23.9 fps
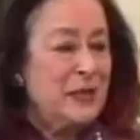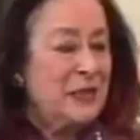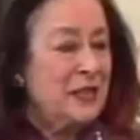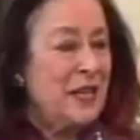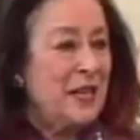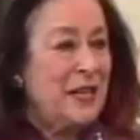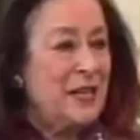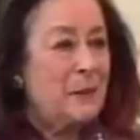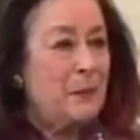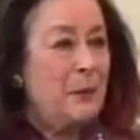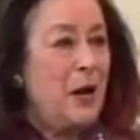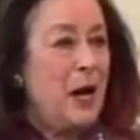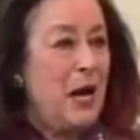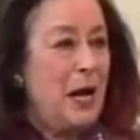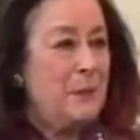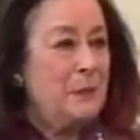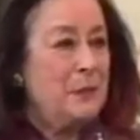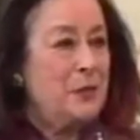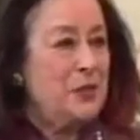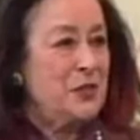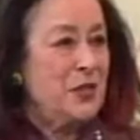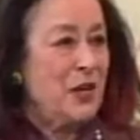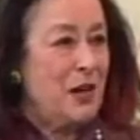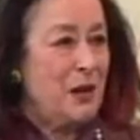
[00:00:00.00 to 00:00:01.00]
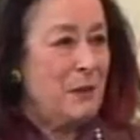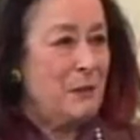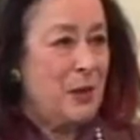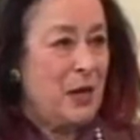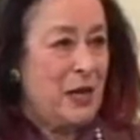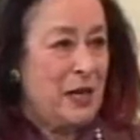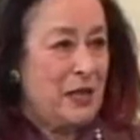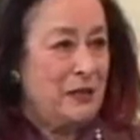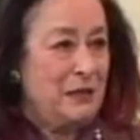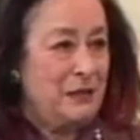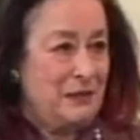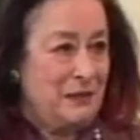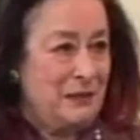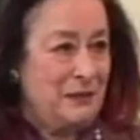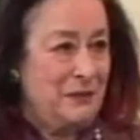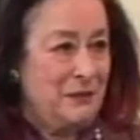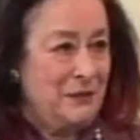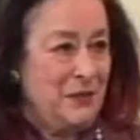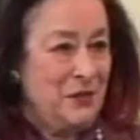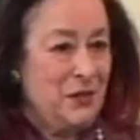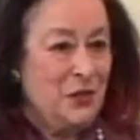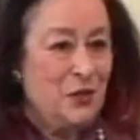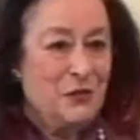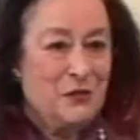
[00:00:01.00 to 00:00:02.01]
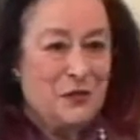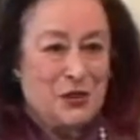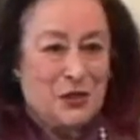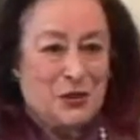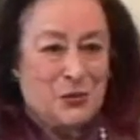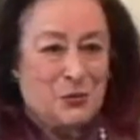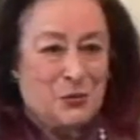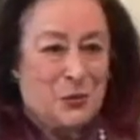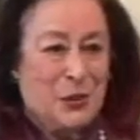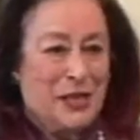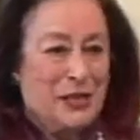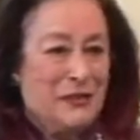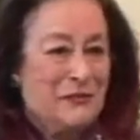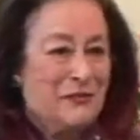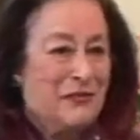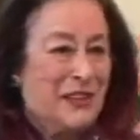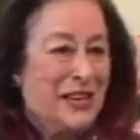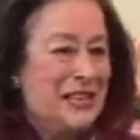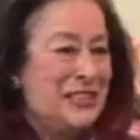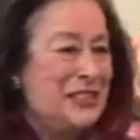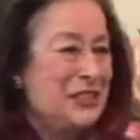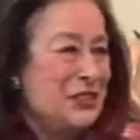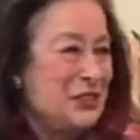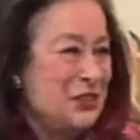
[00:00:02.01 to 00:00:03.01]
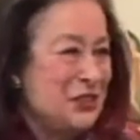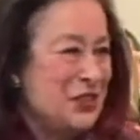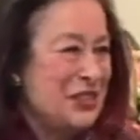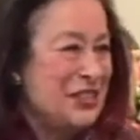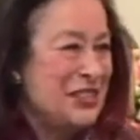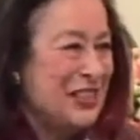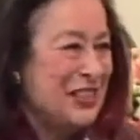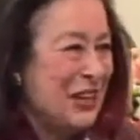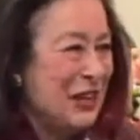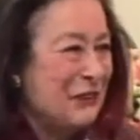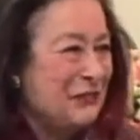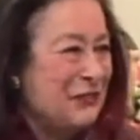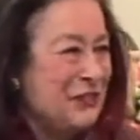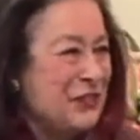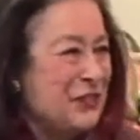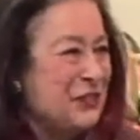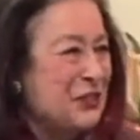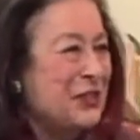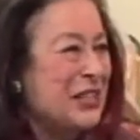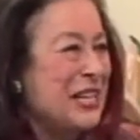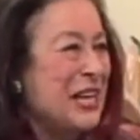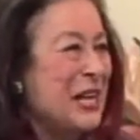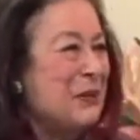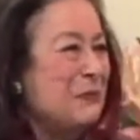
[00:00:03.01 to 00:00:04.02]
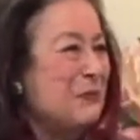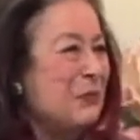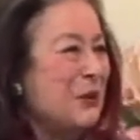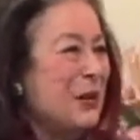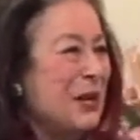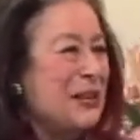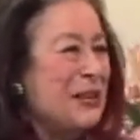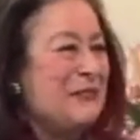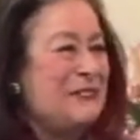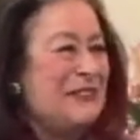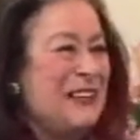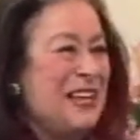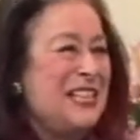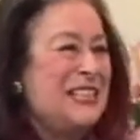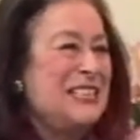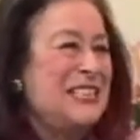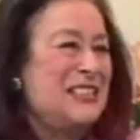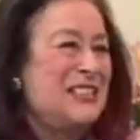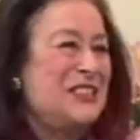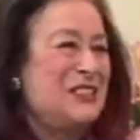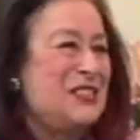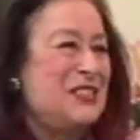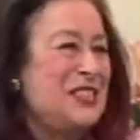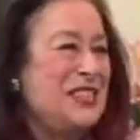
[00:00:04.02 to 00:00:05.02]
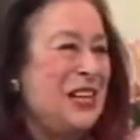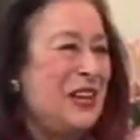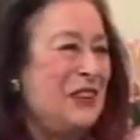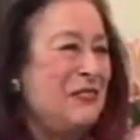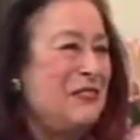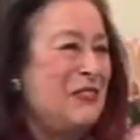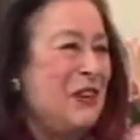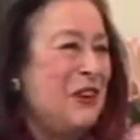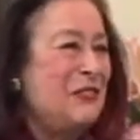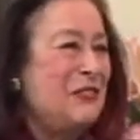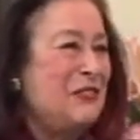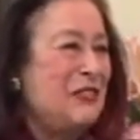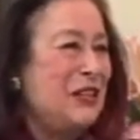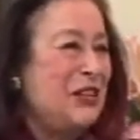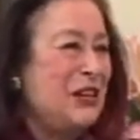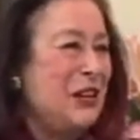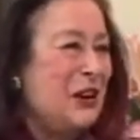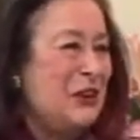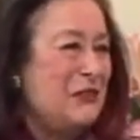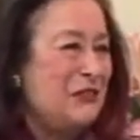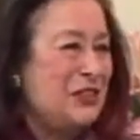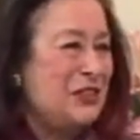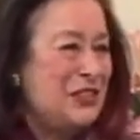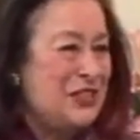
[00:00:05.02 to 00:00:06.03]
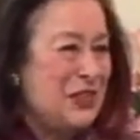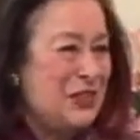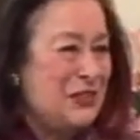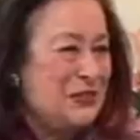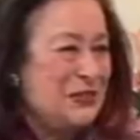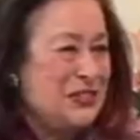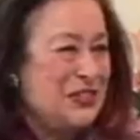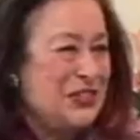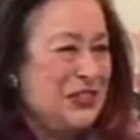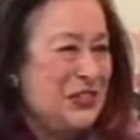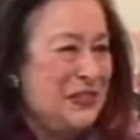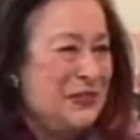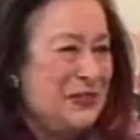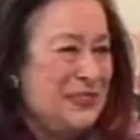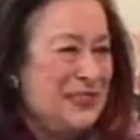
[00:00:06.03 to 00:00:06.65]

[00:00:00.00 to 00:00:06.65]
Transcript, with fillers: been like a pop star, Michael. You've just reinvented yourself, and you keep reinventing yourself over and over, don't you?